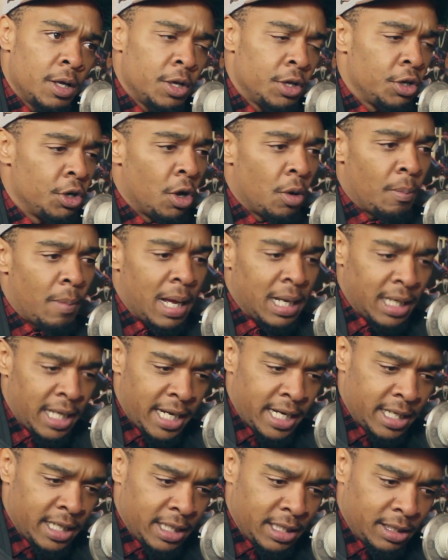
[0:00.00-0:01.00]
My
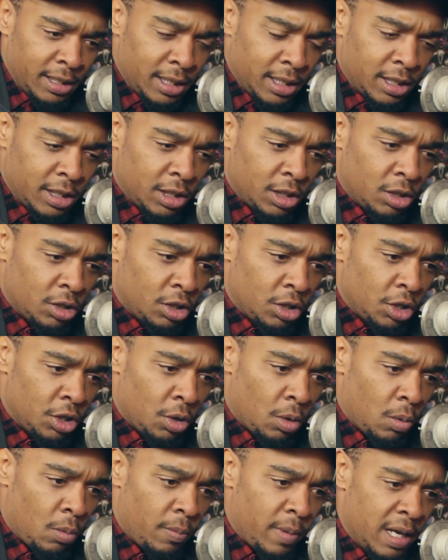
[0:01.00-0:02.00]
lady,
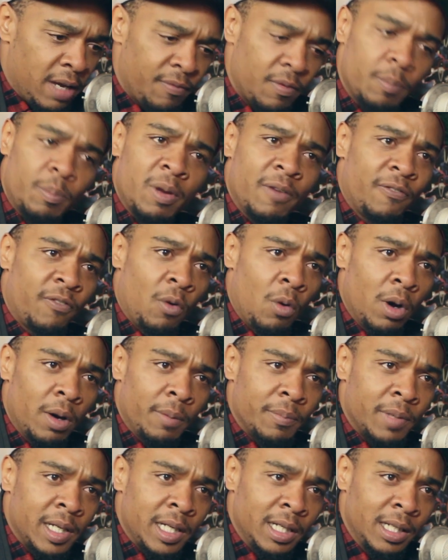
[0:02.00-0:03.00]
even before
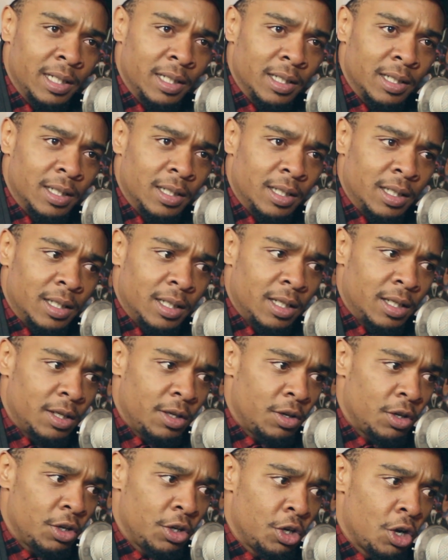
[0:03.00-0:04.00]
me,
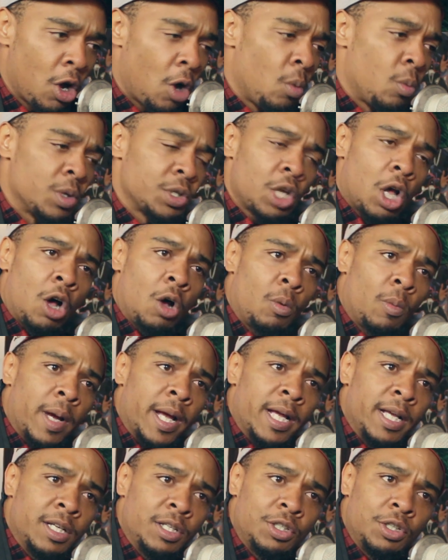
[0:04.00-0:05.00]
was
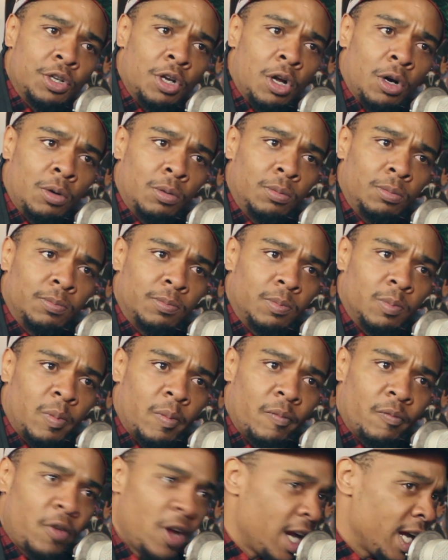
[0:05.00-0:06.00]
always,
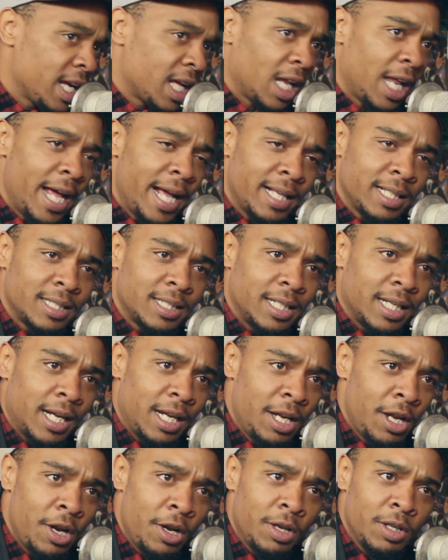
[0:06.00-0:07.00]
very classy.
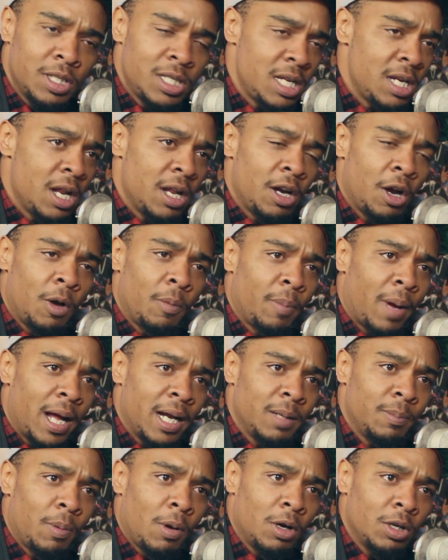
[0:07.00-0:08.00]
And you see none of her
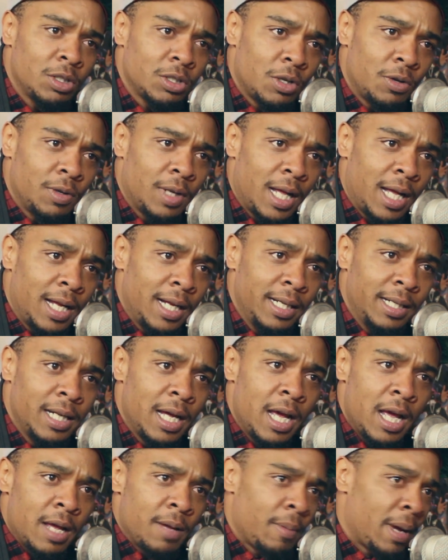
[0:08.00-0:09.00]
body parts online.
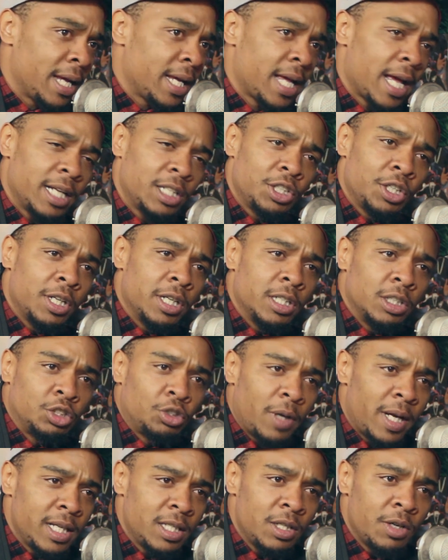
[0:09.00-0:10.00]
Might catch her in a
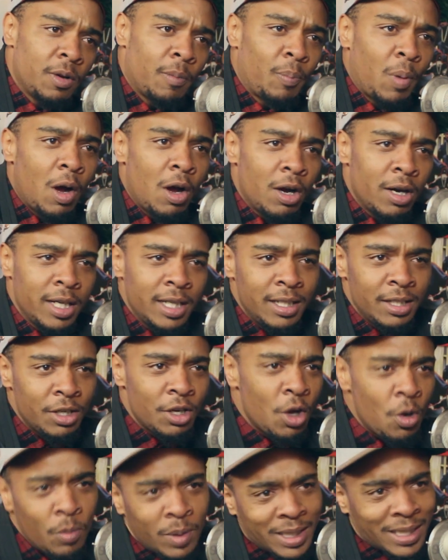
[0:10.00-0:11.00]
dress in a party,
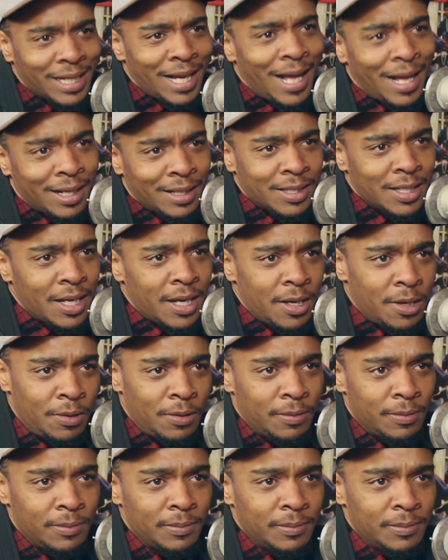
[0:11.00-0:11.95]
with the cocktail.